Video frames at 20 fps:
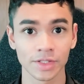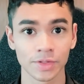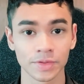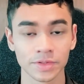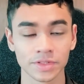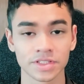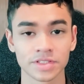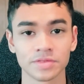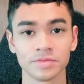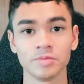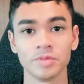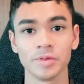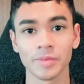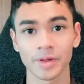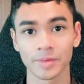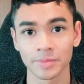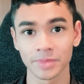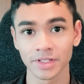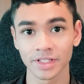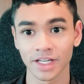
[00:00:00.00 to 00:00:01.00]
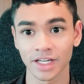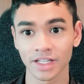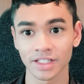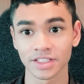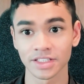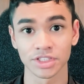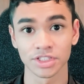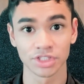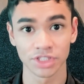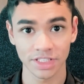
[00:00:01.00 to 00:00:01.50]
notes, remember that
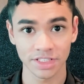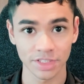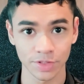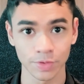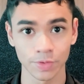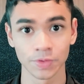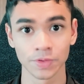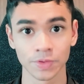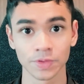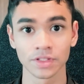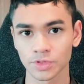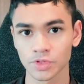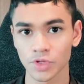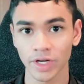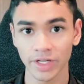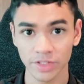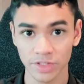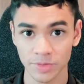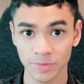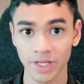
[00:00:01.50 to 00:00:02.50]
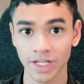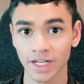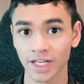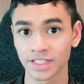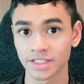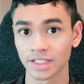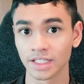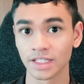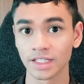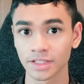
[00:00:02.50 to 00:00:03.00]
it's just a tool. Try to spend
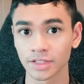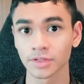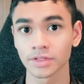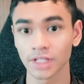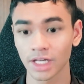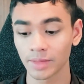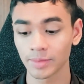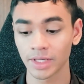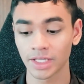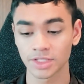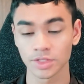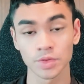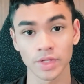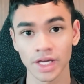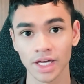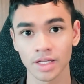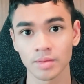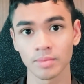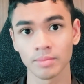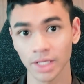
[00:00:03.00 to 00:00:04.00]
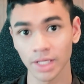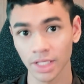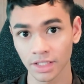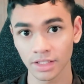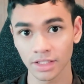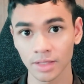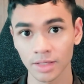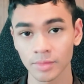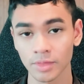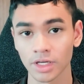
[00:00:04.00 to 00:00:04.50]
as little time as you can
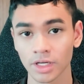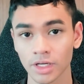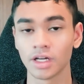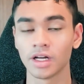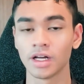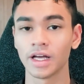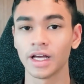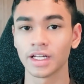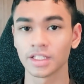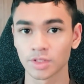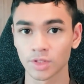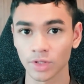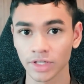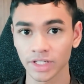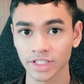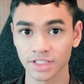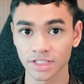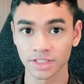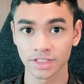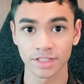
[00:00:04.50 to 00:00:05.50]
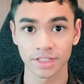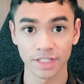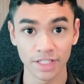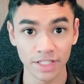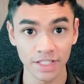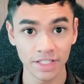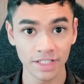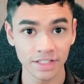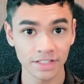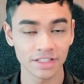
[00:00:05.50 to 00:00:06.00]
making them. As long as it's
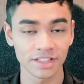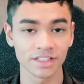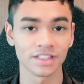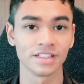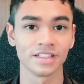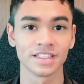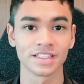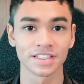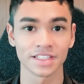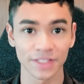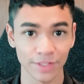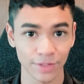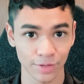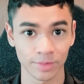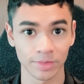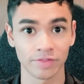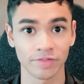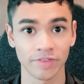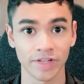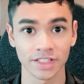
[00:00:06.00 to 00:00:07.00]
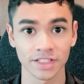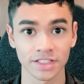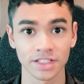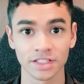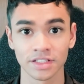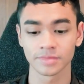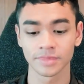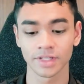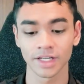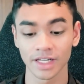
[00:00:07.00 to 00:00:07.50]
neat, it doesn't need to be
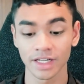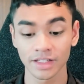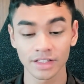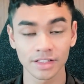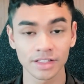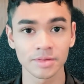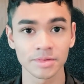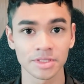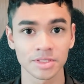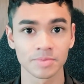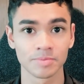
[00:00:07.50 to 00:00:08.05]
fancy. Another tip is